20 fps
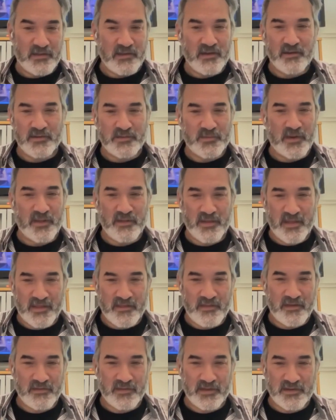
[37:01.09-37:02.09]
I think is one of
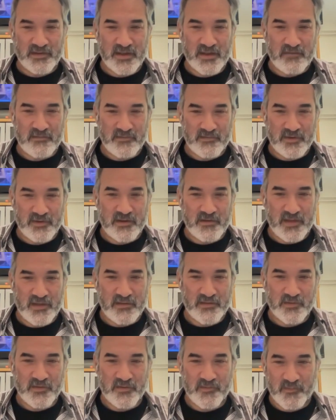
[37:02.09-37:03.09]
the things they said, you know,
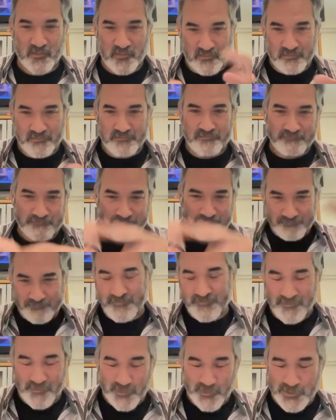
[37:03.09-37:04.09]
that sort of
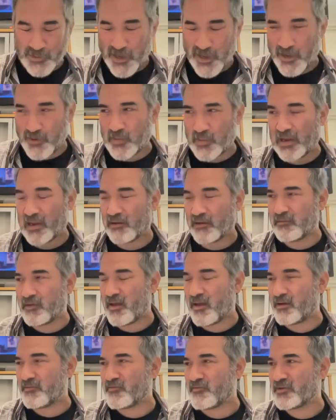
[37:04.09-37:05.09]
foreshadowing
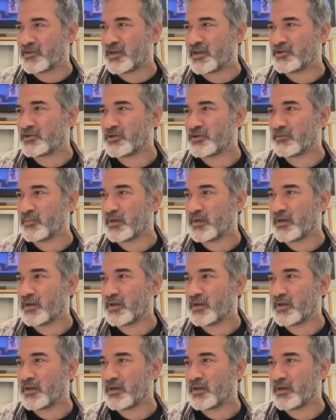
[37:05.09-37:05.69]
conversation.